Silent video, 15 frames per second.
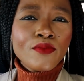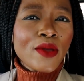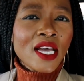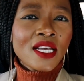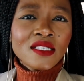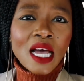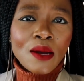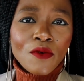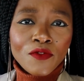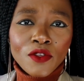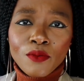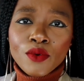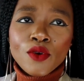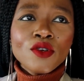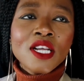back some of
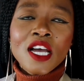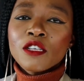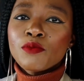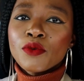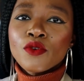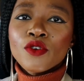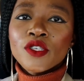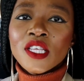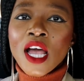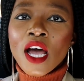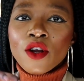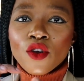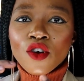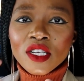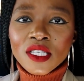the products because they
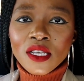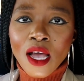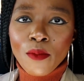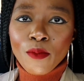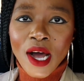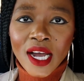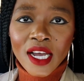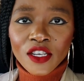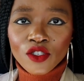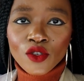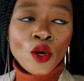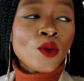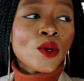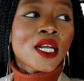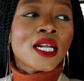are not packaged
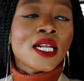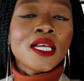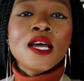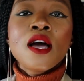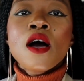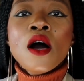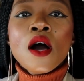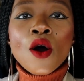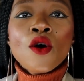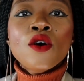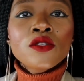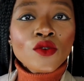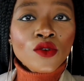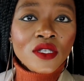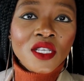correctly.
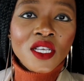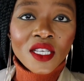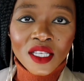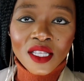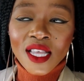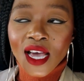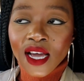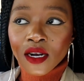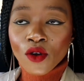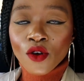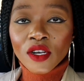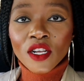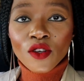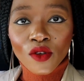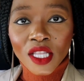All those things, they are
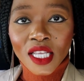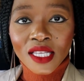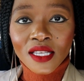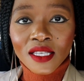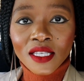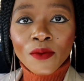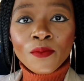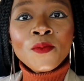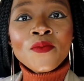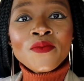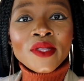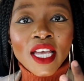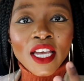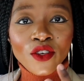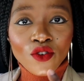recorded on the system,
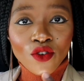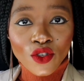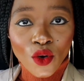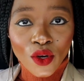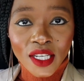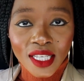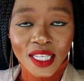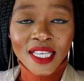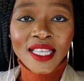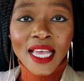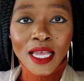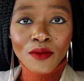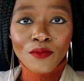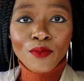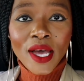and you don't see the
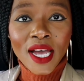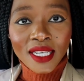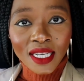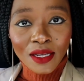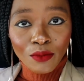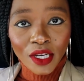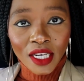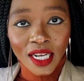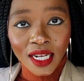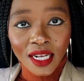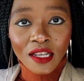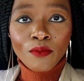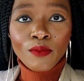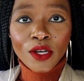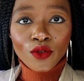impact
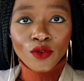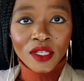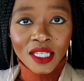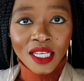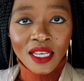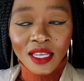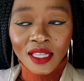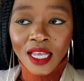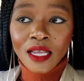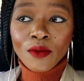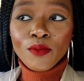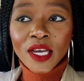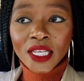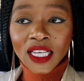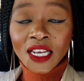immediately, but you see the
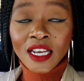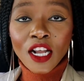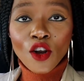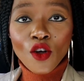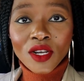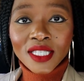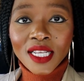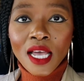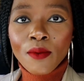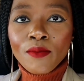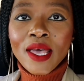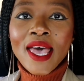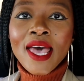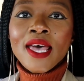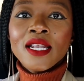impact in a long term,
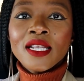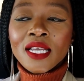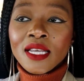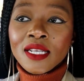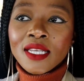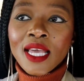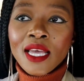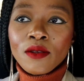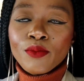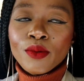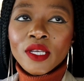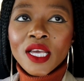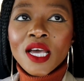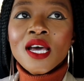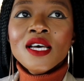and it can
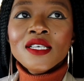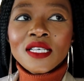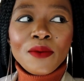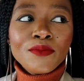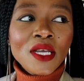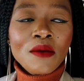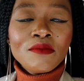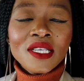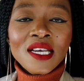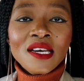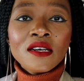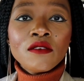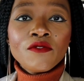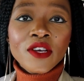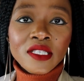be sometimes
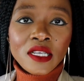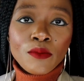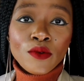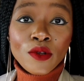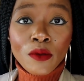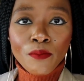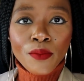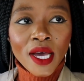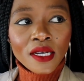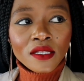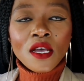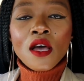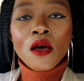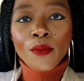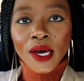irreversible impact,
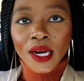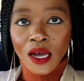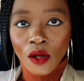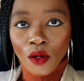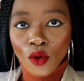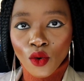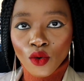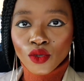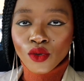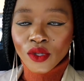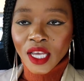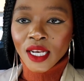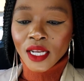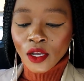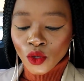but I'll go to
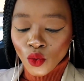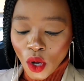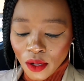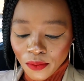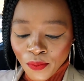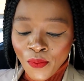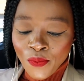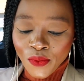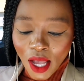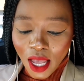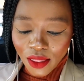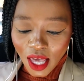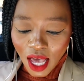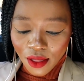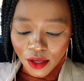that as well.
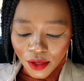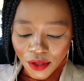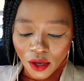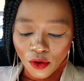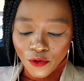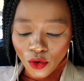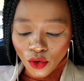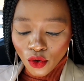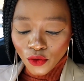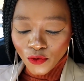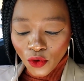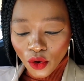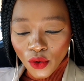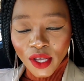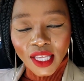And the other thing for not
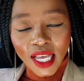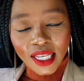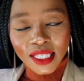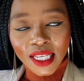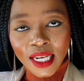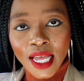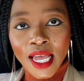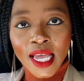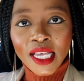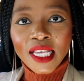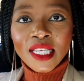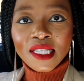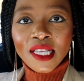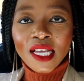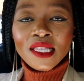following the SLA
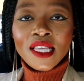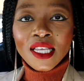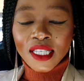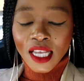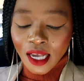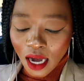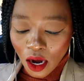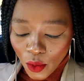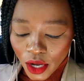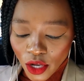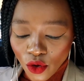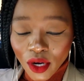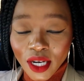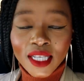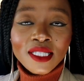is that they take away
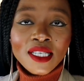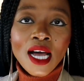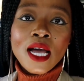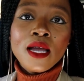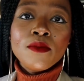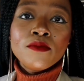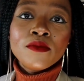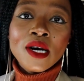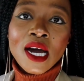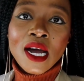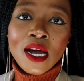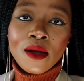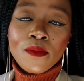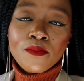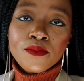your lead time
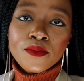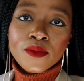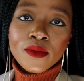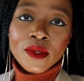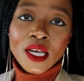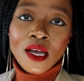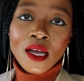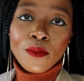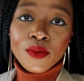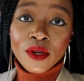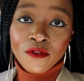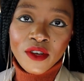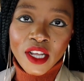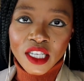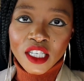
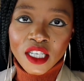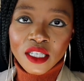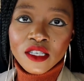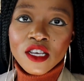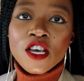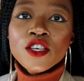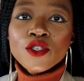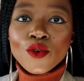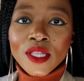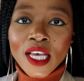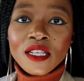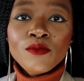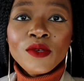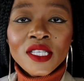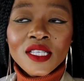privileges. So
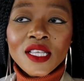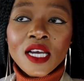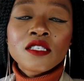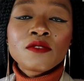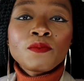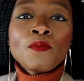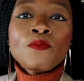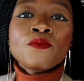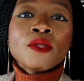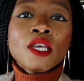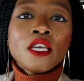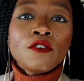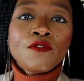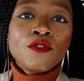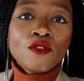that means that
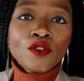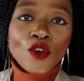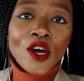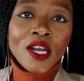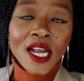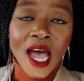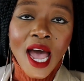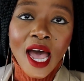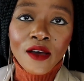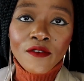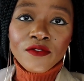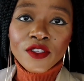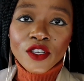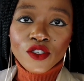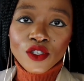if you don't
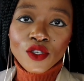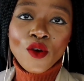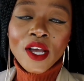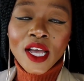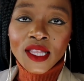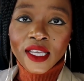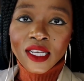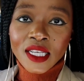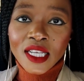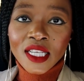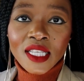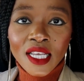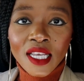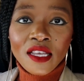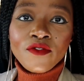have the stock at the
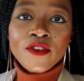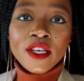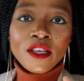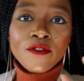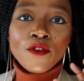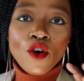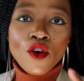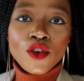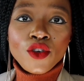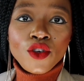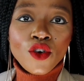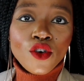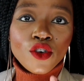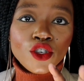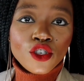DC, even if on
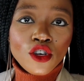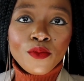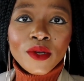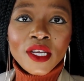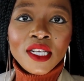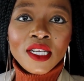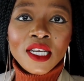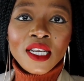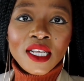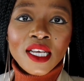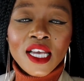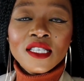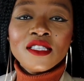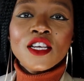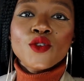your shop it
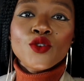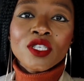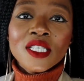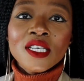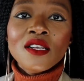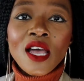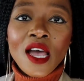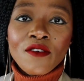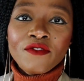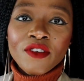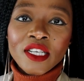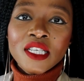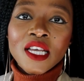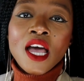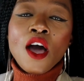indicates that you still have
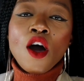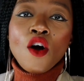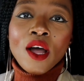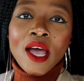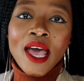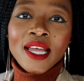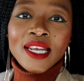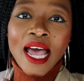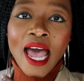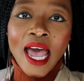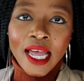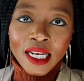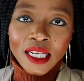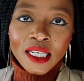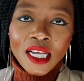it at
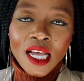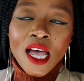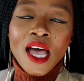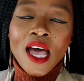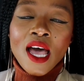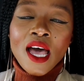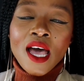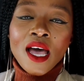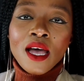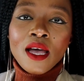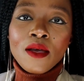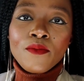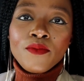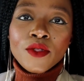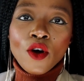hand
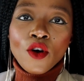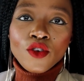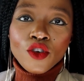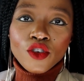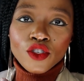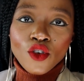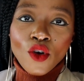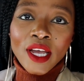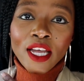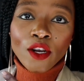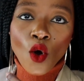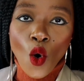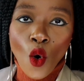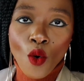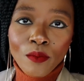and on your stock at
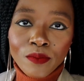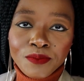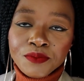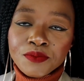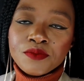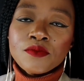home,